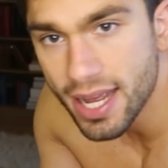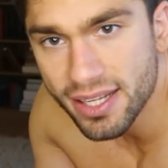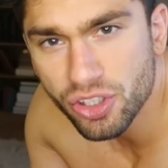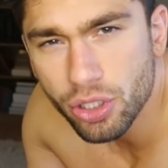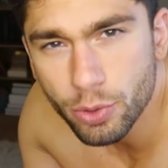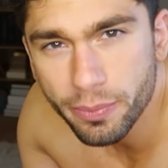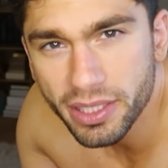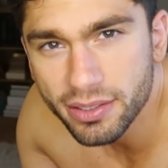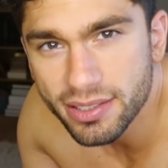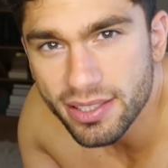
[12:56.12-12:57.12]
has 2 more
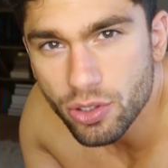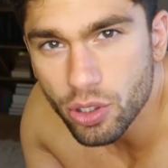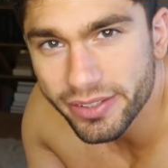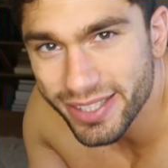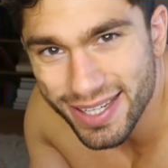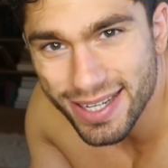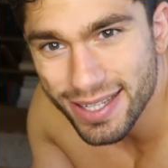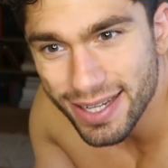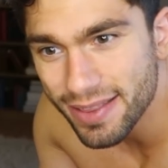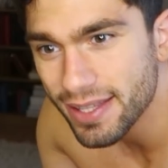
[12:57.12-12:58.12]
meals. He's got
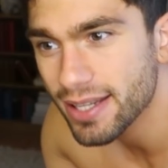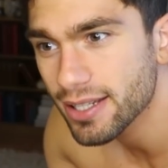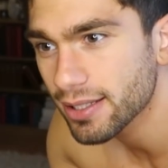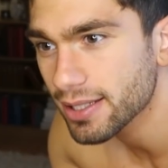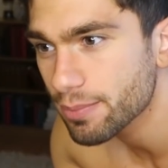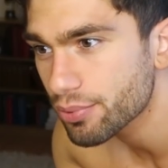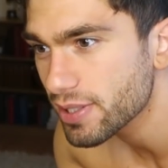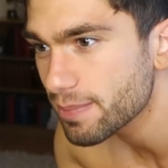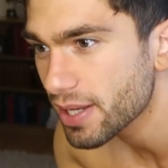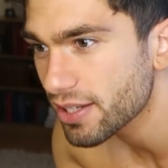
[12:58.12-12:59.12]
dinner and then like a
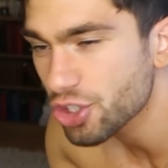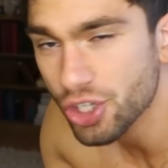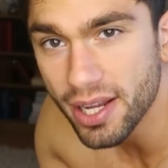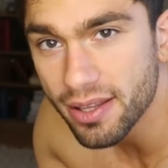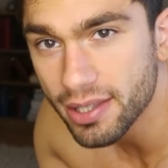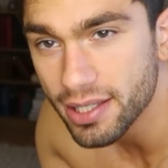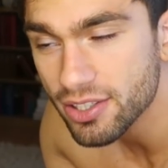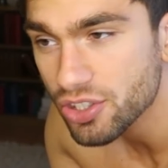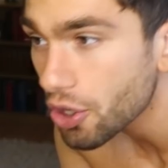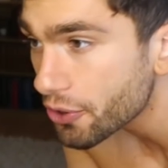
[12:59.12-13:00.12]
pre-bed shake
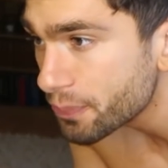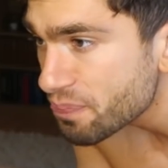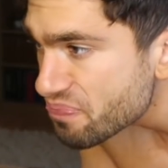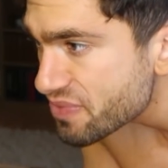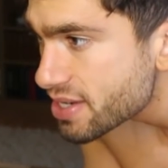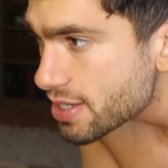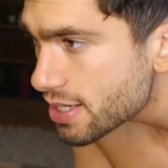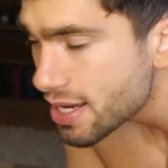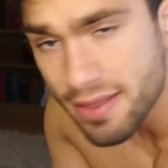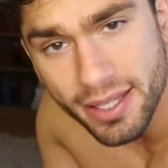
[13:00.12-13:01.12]
thing. So
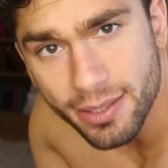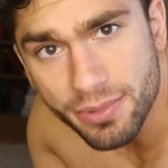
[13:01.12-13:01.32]
I think